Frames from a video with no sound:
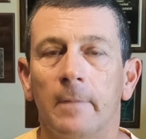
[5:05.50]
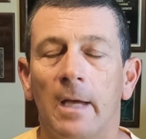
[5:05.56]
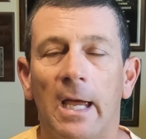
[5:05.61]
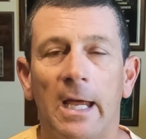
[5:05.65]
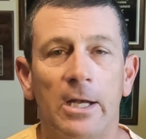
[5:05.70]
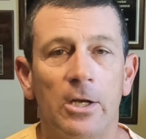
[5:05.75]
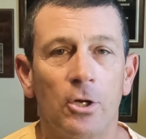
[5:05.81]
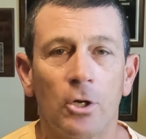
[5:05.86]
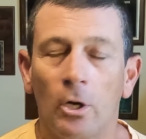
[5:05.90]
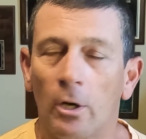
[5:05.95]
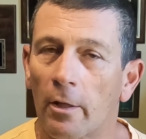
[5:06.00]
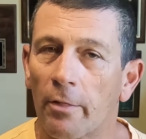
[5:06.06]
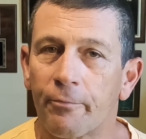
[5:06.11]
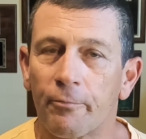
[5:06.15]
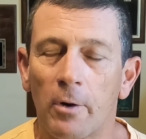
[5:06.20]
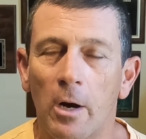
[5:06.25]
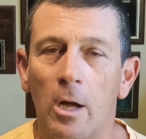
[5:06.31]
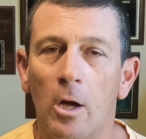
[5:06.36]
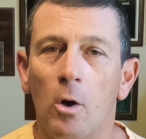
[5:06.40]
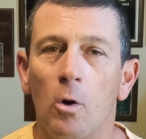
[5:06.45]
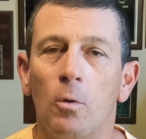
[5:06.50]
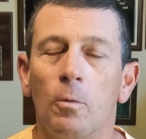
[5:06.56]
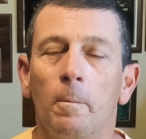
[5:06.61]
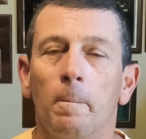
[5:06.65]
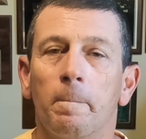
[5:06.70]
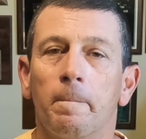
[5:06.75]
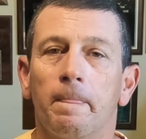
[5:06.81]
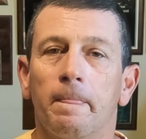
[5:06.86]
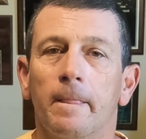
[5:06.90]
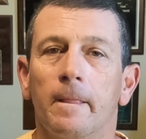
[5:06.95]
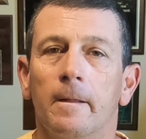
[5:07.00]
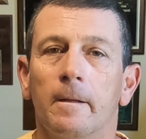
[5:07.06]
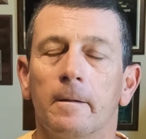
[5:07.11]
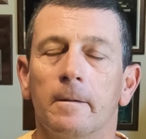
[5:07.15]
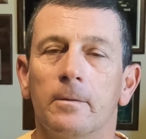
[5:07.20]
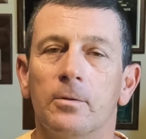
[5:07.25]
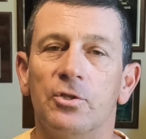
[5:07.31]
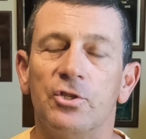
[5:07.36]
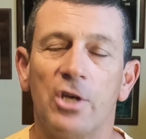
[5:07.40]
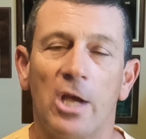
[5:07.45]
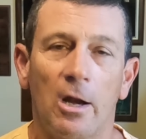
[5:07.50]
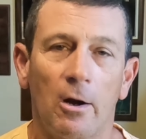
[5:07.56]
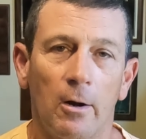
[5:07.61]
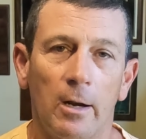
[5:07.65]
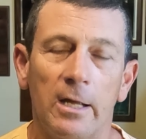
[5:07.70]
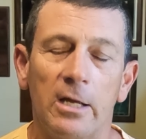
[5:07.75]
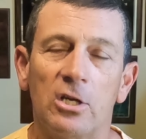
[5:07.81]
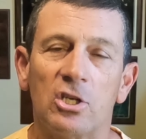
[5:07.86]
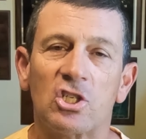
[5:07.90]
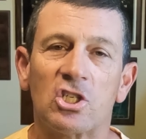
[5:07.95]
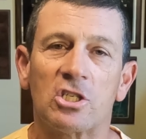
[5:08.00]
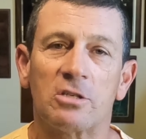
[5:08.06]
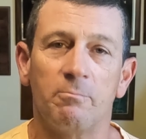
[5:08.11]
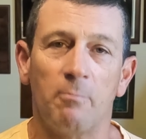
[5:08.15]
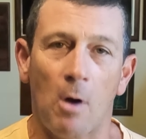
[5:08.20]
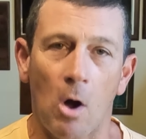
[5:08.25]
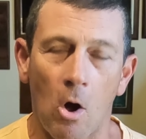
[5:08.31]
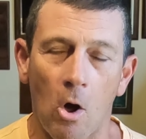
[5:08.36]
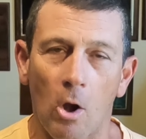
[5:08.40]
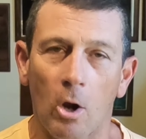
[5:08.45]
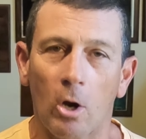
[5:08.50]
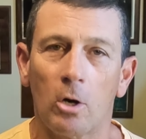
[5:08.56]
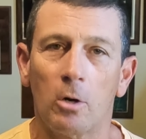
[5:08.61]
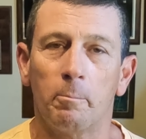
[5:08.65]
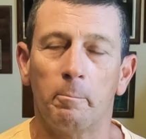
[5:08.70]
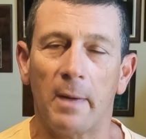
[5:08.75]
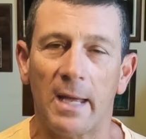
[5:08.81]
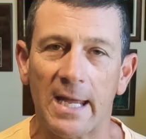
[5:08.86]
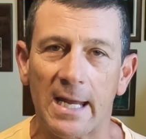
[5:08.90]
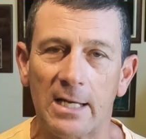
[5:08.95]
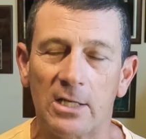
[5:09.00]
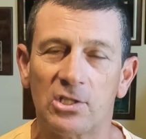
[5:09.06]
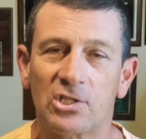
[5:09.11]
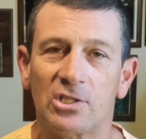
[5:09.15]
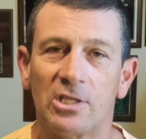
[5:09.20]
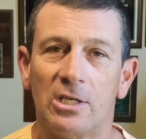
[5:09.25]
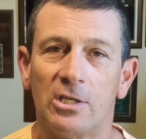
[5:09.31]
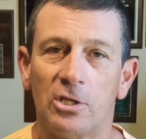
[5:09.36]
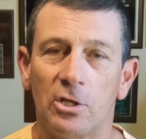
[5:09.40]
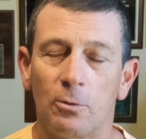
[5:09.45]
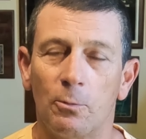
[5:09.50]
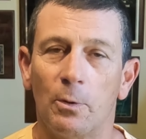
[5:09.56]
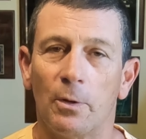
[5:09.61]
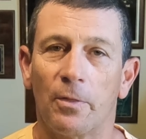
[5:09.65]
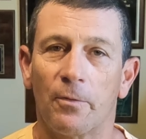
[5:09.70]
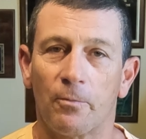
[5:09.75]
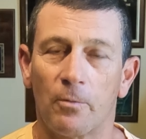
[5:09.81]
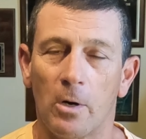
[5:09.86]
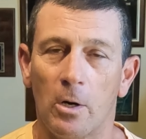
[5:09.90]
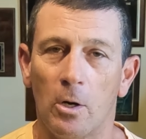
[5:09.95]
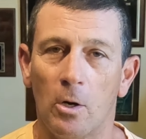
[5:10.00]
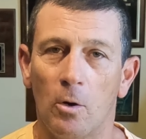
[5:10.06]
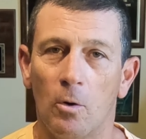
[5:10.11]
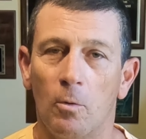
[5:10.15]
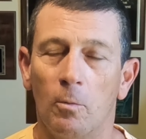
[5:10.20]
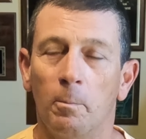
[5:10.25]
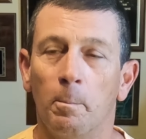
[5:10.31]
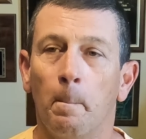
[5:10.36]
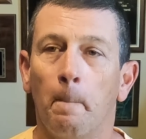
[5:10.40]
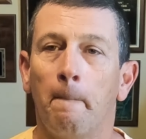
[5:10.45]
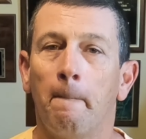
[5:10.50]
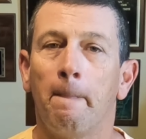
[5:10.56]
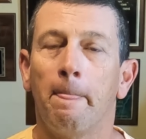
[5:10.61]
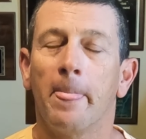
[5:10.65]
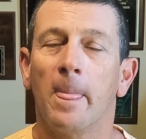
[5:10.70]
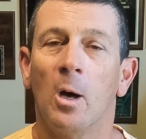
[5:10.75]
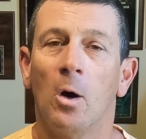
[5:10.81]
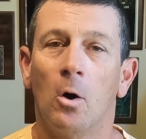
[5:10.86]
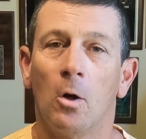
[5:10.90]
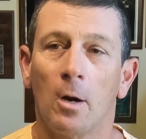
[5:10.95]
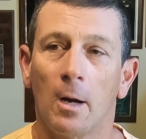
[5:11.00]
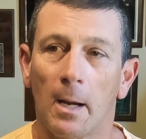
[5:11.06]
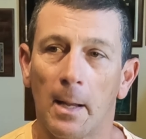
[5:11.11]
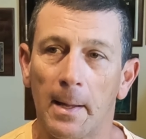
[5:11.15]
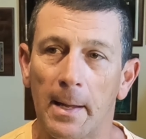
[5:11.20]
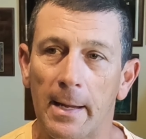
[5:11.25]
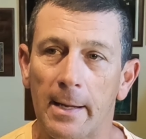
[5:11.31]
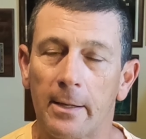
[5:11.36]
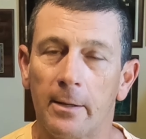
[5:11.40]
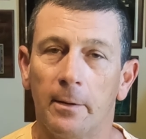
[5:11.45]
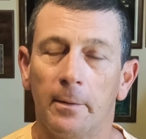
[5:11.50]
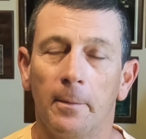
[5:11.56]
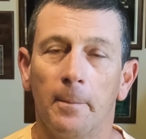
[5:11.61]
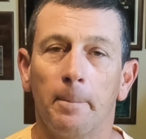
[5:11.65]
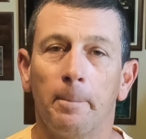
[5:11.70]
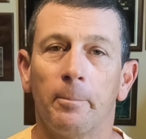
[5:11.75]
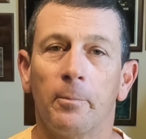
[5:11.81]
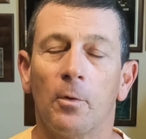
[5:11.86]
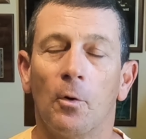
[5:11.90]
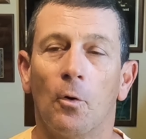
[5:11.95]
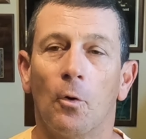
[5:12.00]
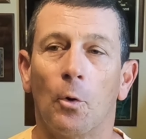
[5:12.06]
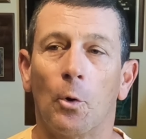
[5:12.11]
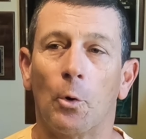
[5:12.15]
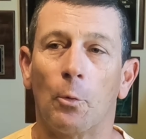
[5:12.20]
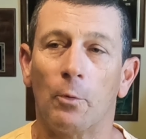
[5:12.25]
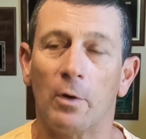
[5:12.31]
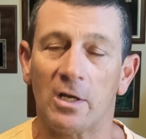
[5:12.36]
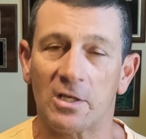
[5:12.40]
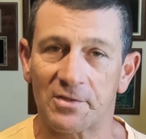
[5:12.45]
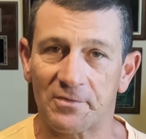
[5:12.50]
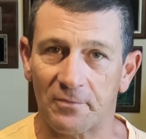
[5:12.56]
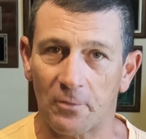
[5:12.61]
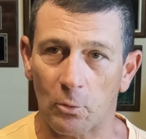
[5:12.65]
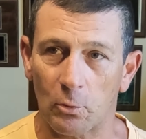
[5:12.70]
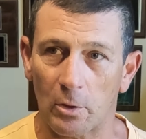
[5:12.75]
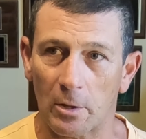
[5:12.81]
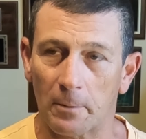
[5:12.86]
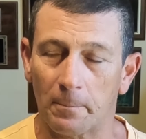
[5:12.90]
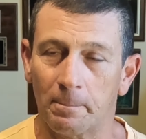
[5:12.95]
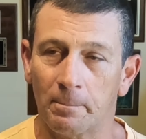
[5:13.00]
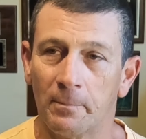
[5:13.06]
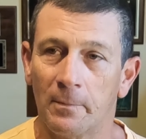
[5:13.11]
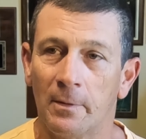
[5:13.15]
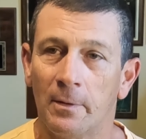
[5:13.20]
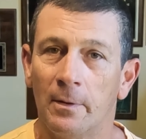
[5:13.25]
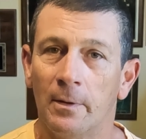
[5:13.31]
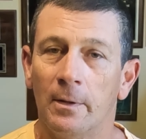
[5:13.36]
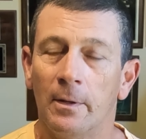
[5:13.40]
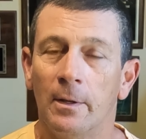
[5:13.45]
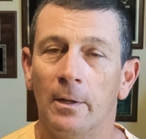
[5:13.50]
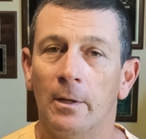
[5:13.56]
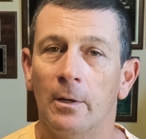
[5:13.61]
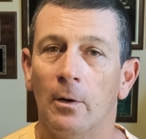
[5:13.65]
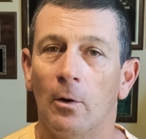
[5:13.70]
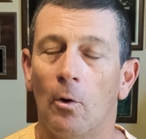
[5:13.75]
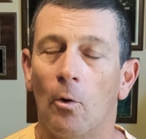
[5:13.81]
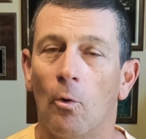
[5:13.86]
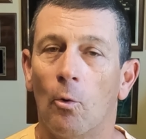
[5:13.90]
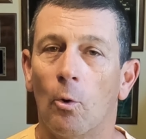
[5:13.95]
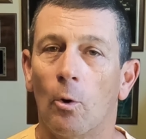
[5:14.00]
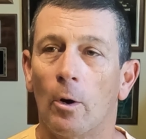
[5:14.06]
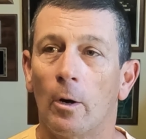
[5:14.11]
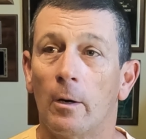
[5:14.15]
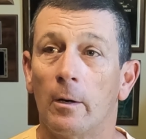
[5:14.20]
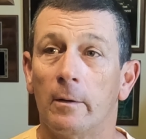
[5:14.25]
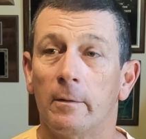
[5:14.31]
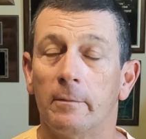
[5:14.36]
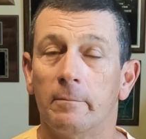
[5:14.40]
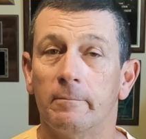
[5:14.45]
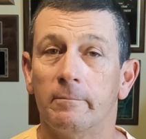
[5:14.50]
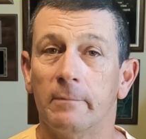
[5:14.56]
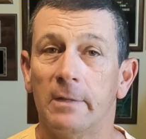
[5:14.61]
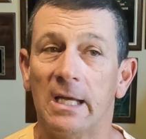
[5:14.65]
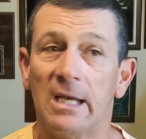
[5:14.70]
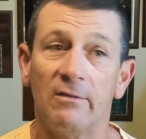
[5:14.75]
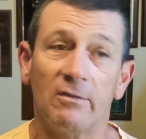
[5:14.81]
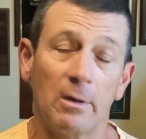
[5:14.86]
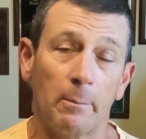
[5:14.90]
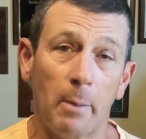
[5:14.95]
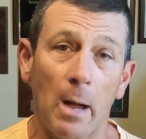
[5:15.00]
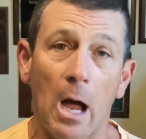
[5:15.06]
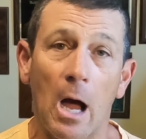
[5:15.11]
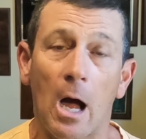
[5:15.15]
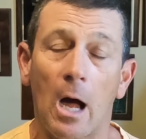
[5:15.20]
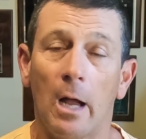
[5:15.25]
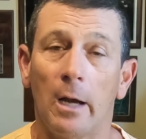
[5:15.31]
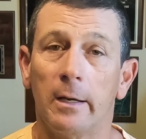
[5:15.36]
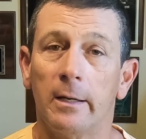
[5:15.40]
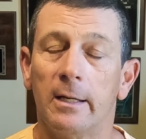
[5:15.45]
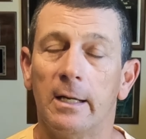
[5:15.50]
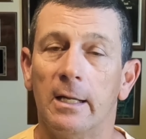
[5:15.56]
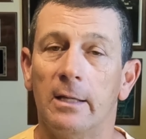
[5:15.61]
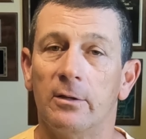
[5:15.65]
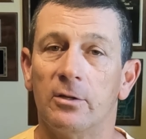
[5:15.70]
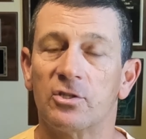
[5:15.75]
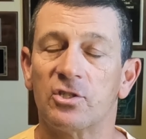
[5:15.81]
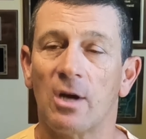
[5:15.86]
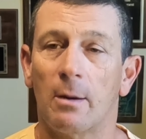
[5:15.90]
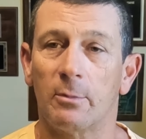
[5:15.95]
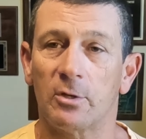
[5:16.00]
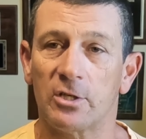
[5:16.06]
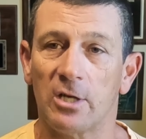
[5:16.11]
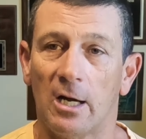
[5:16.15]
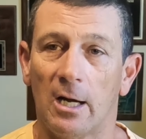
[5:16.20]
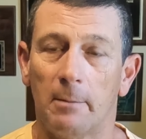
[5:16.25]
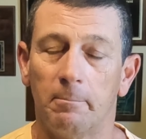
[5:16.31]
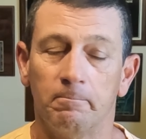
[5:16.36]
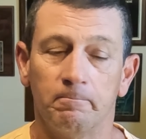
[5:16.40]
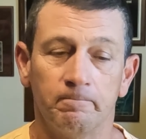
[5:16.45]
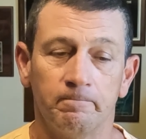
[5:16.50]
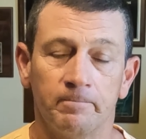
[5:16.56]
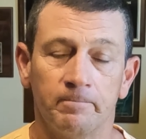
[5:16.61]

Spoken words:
going to throw generally smaller baits than you would throw on a lake or a reservoir or even a pond in the summertime.